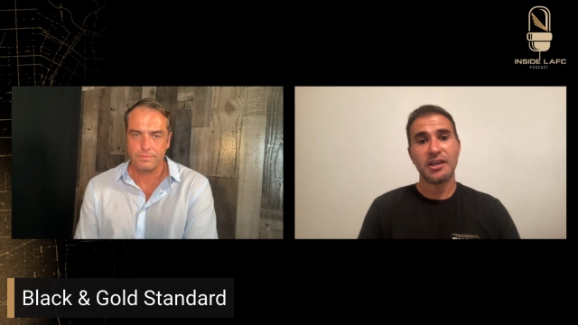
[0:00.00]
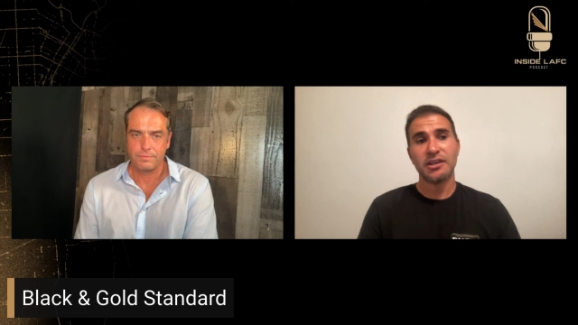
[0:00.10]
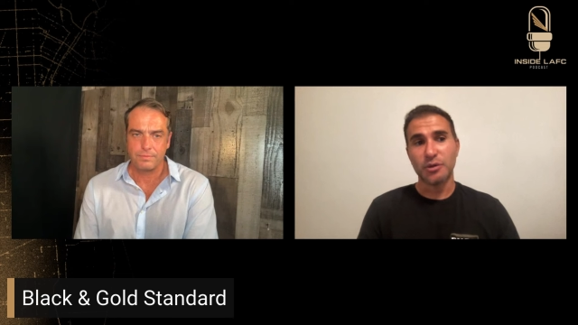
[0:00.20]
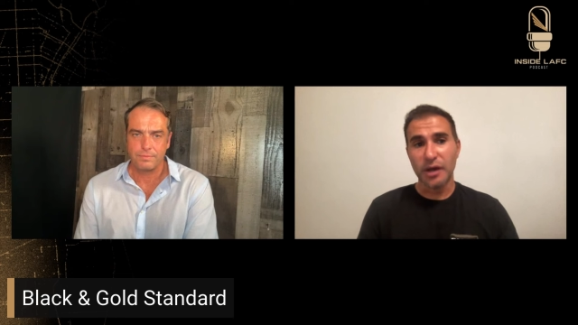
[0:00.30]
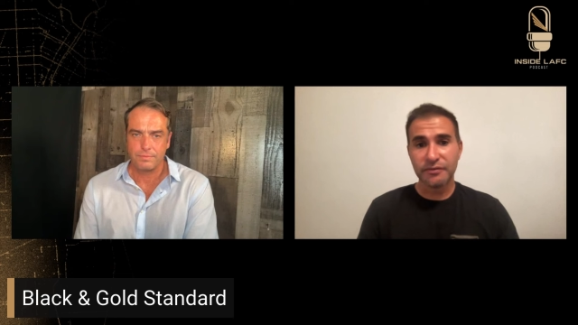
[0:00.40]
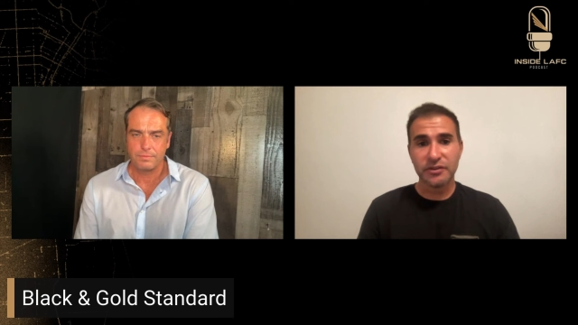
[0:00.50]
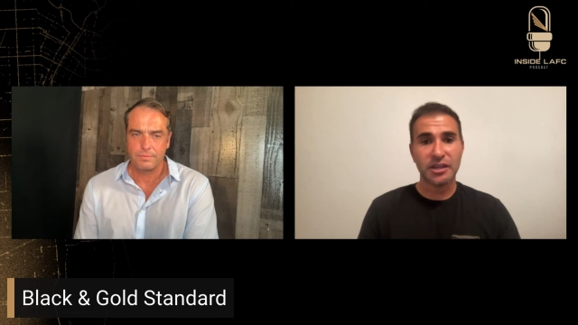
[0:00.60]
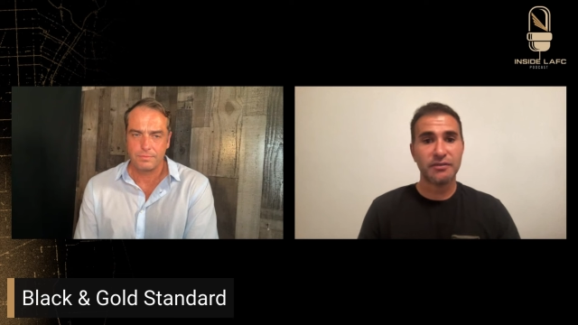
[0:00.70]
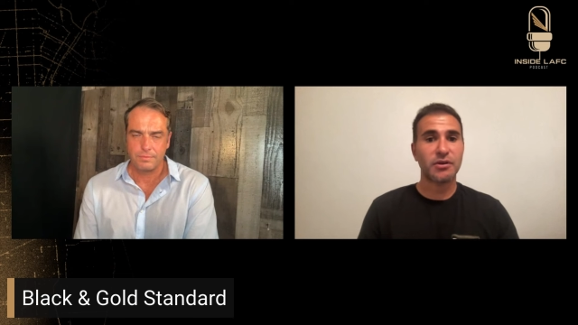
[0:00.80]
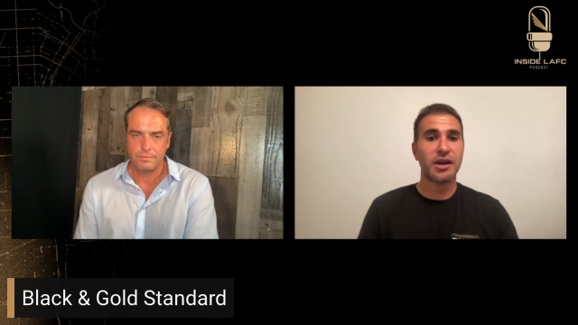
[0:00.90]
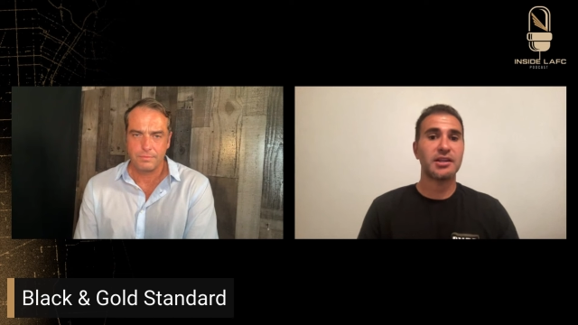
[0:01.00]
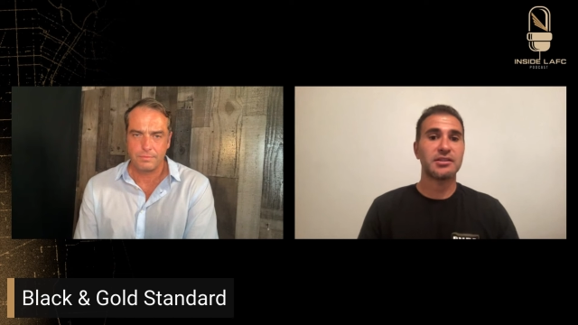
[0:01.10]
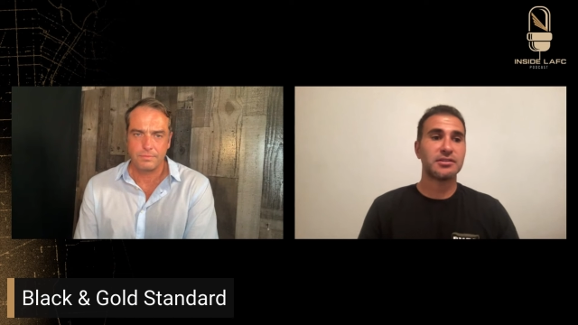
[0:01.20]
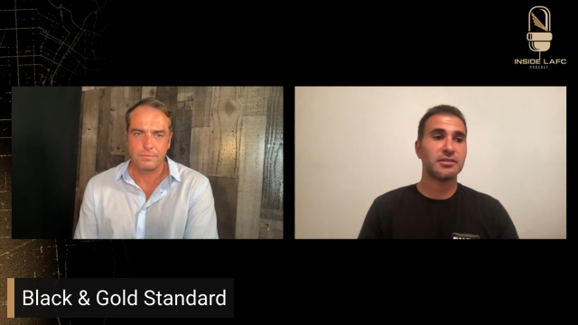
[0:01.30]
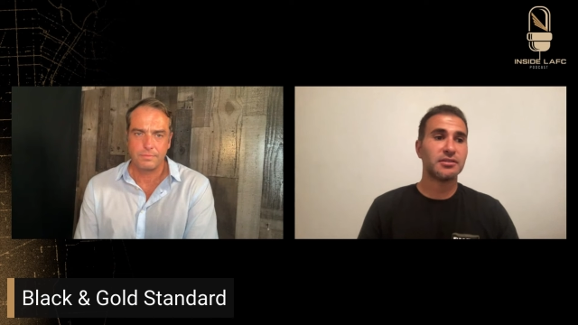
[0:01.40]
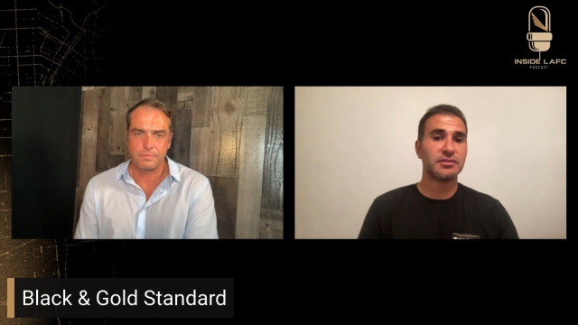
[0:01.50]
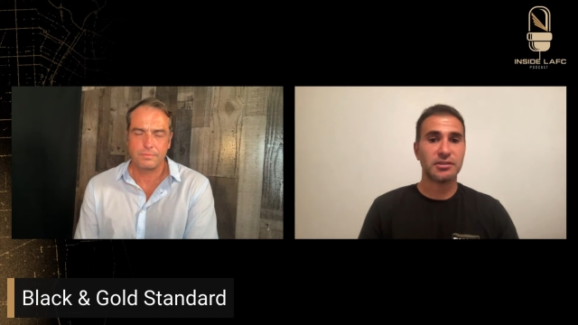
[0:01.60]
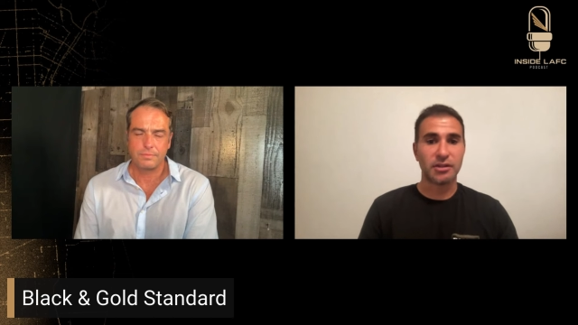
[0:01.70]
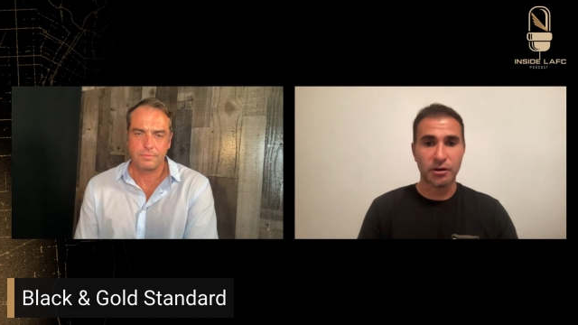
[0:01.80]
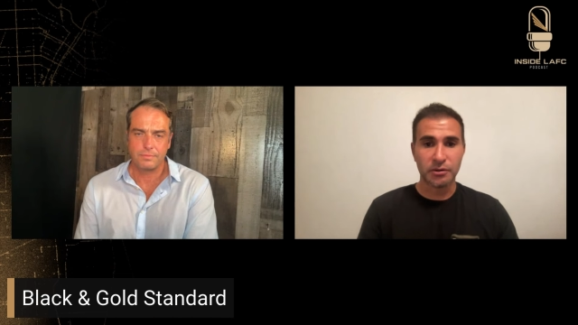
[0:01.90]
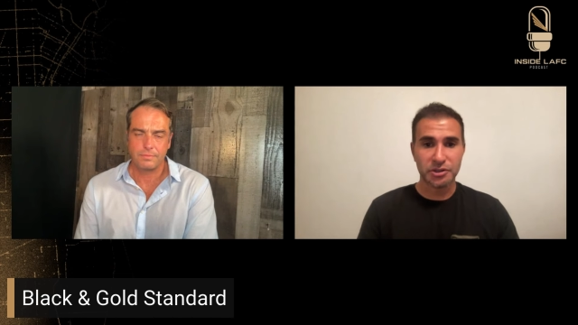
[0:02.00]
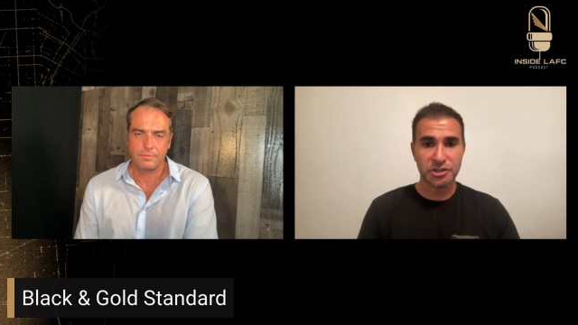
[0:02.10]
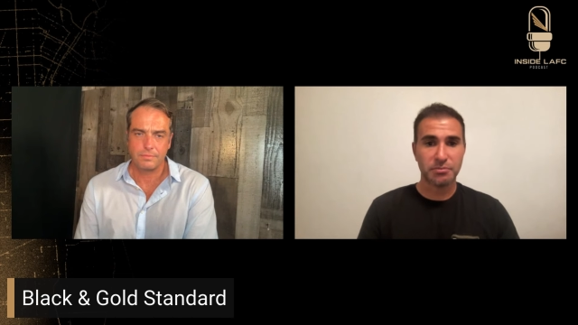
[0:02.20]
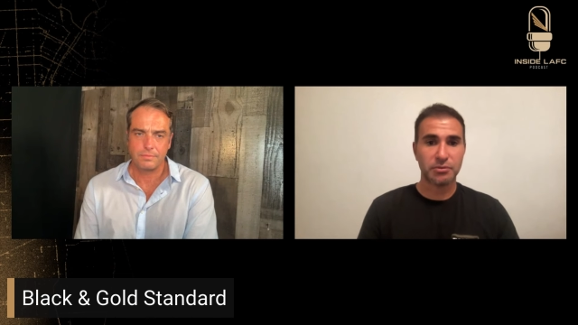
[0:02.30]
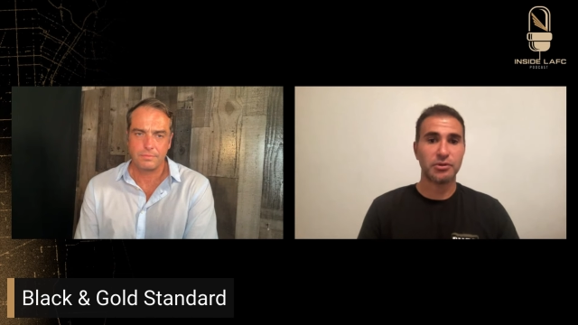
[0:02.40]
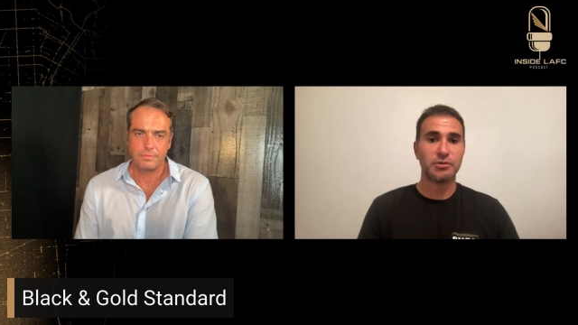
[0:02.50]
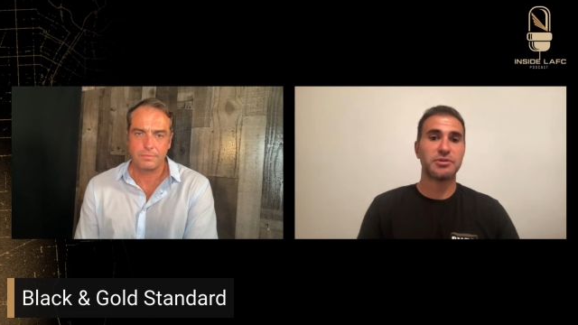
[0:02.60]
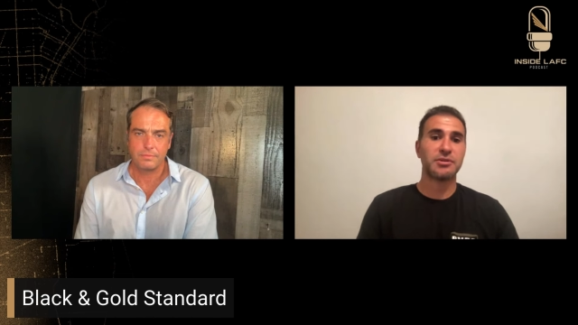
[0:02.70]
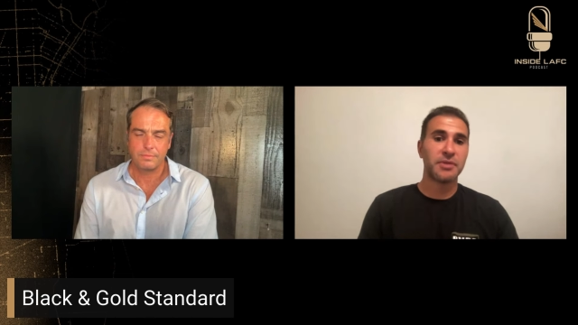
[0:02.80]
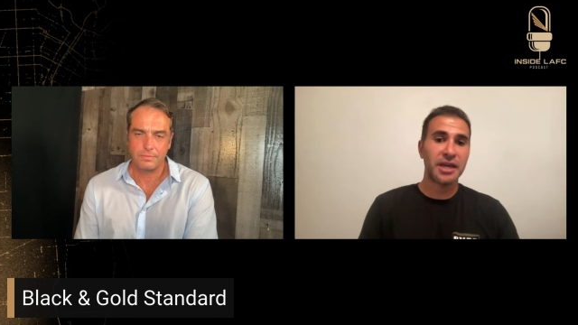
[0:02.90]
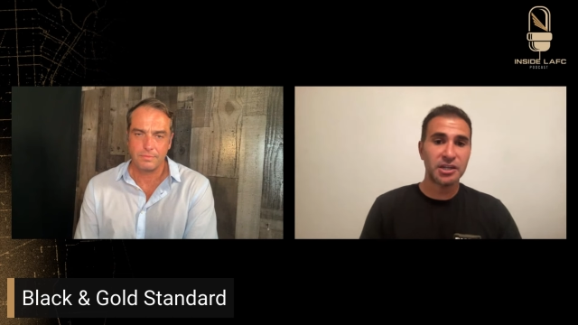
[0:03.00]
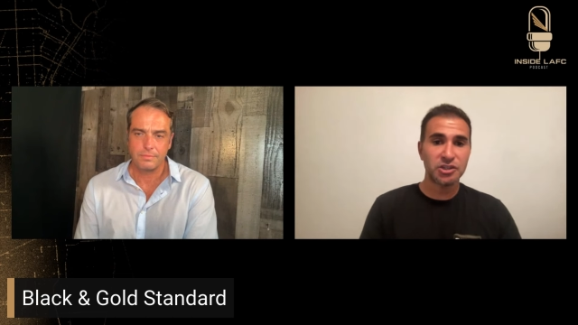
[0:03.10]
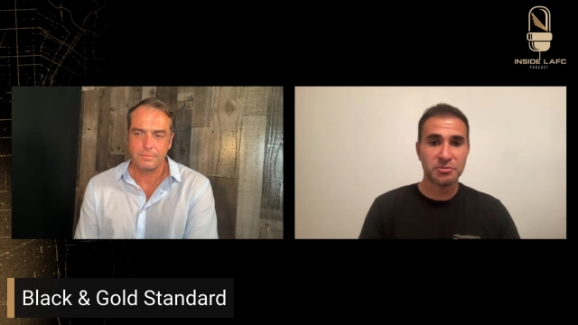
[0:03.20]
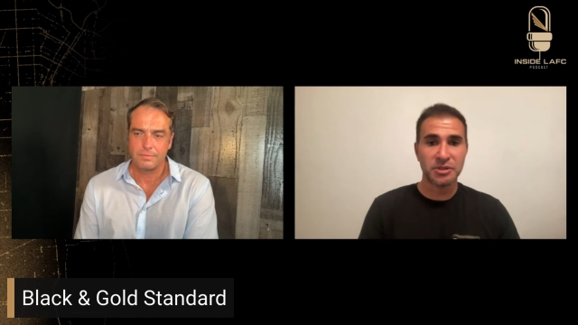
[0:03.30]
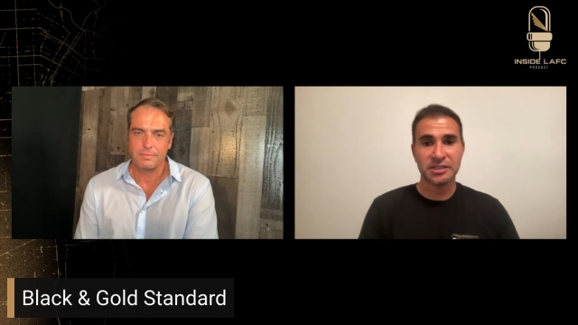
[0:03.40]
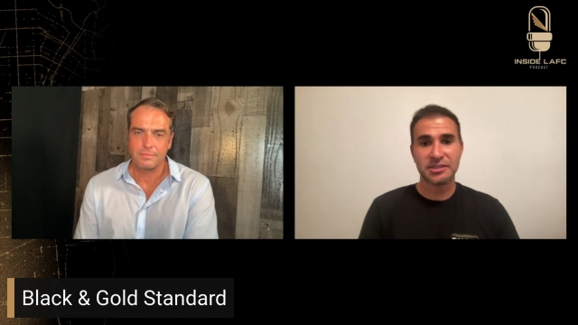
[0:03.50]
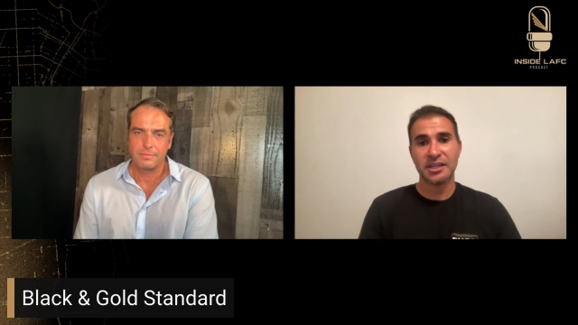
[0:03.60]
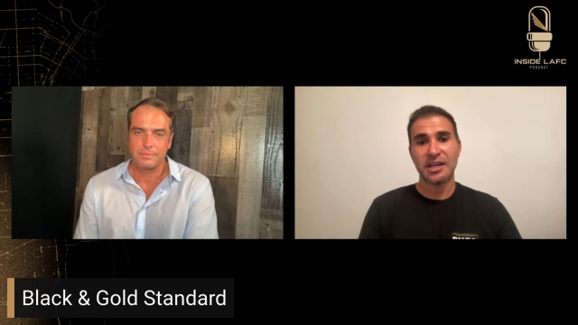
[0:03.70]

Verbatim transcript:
Speaker 1: You have to give credit to, to the ownership group, to management.